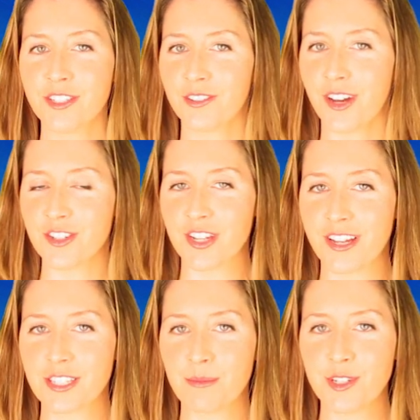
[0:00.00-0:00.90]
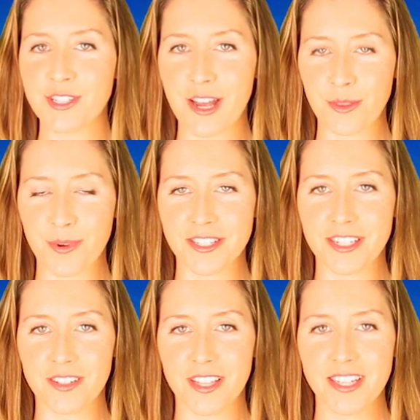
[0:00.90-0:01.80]
to launch customer Southwest
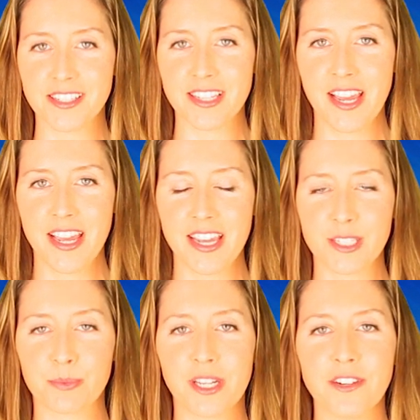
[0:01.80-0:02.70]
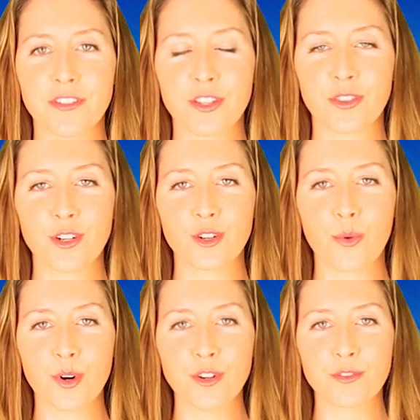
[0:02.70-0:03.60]
Airlines is planned for the third quarter of